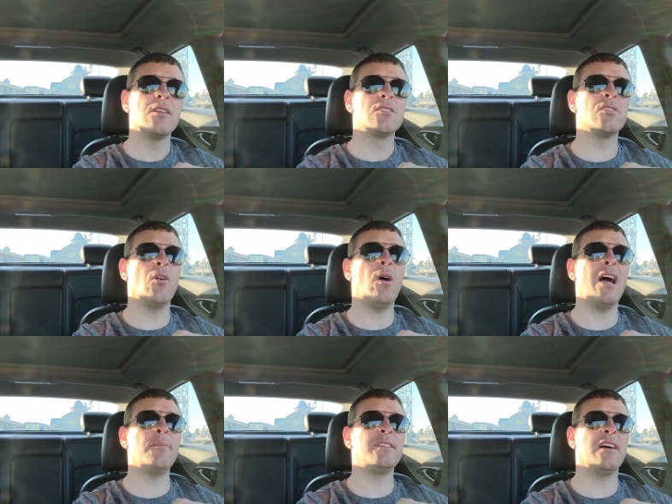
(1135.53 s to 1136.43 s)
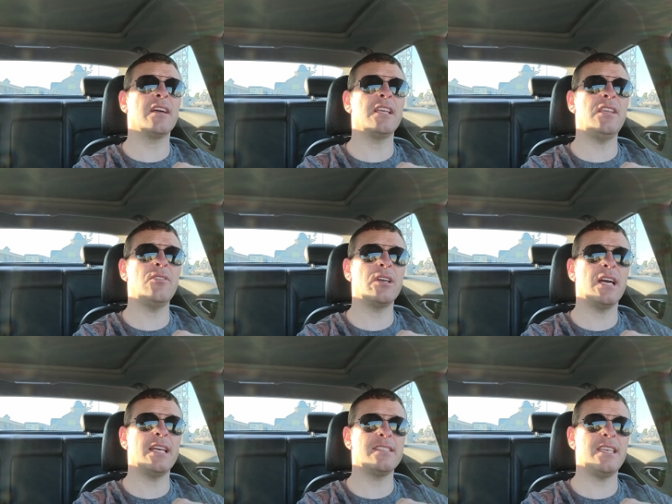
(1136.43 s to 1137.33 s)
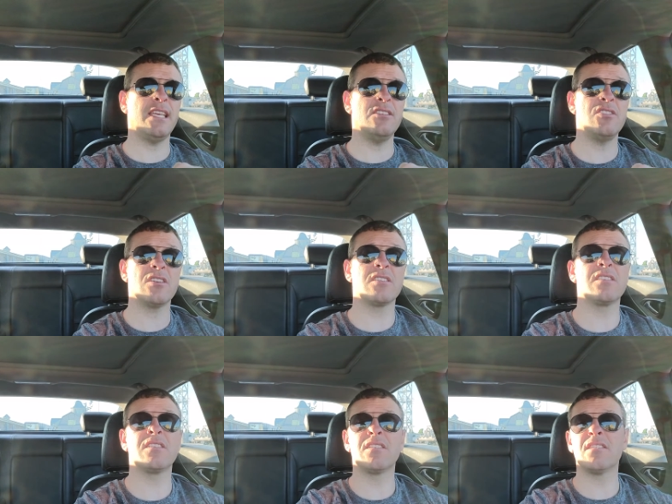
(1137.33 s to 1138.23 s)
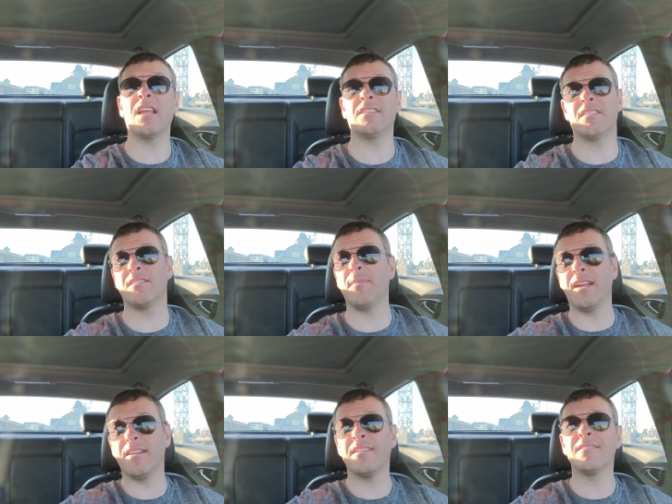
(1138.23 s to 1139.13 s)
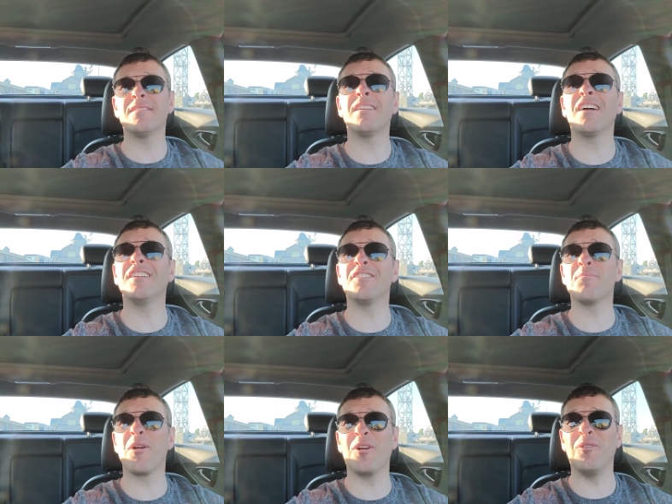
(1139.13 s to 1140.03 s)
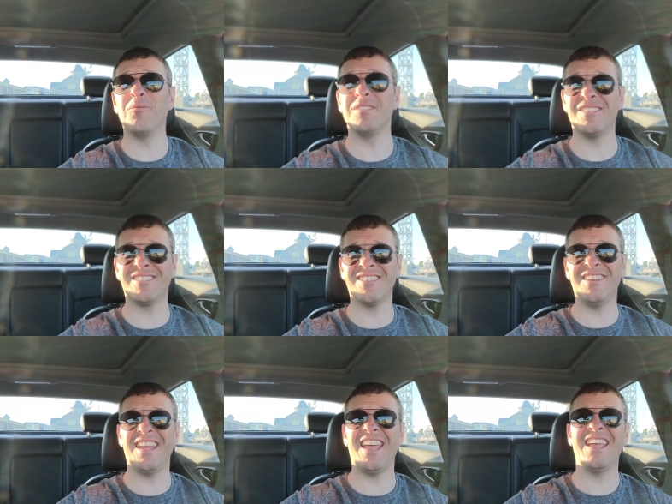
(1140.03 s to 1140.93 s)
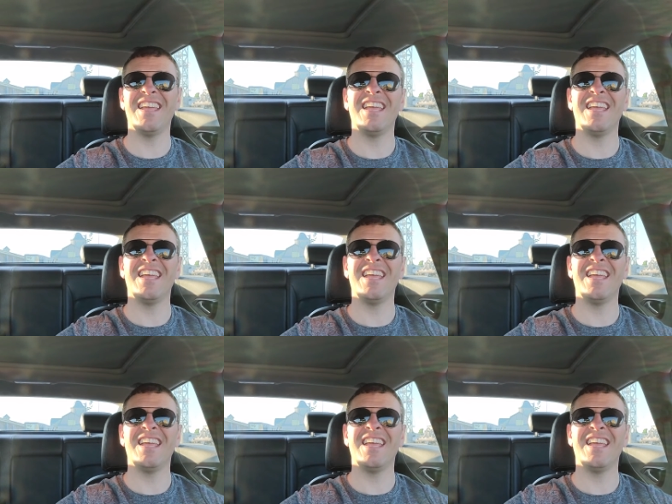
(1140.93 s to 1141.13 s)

So I'll be talking to you guys in just, not just a minute. Talk to you tomorrow, which is Sunday,